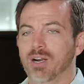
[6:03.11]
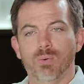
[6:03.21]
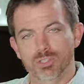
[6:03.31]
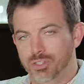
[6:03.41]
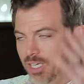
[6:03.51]
I
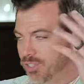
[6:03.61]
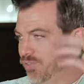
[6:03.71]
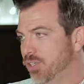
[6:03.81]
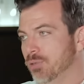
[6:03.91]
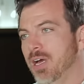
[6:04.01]
watched Jay's
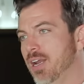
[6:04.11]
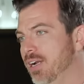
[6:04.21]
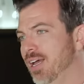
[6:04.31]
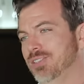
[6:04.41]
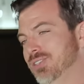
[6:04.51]
video about
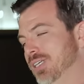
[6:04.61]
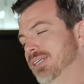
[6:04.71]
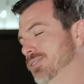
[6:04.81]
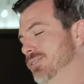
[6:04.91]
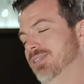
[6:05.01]
it. I just think
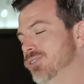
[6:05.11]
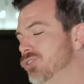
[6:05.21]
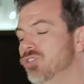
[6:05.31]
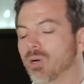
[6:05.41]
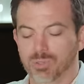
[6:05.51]
it's
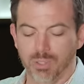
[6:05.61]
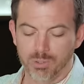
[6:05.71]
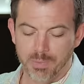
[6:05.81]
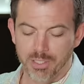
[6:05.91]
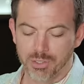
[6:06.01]
so
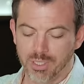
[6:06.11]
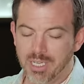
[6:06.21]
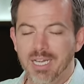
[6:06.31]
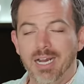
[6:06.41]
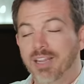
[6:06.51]
special.
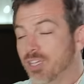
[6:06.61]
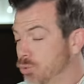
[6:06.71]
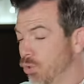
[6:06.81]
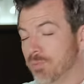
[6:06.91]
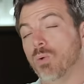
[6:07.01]
I think
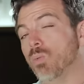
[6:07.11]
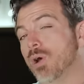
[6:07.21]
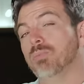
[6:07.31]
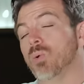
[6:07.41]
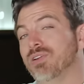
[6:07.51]
it's worth about
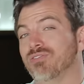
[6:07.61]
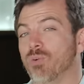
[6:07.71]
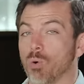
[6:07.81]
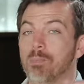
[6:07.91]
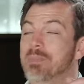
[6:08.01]

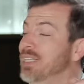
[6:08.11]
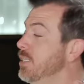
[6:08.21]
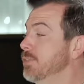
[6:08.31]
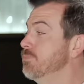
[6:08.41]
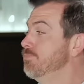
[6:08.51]
$1.4
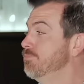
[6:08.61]
million.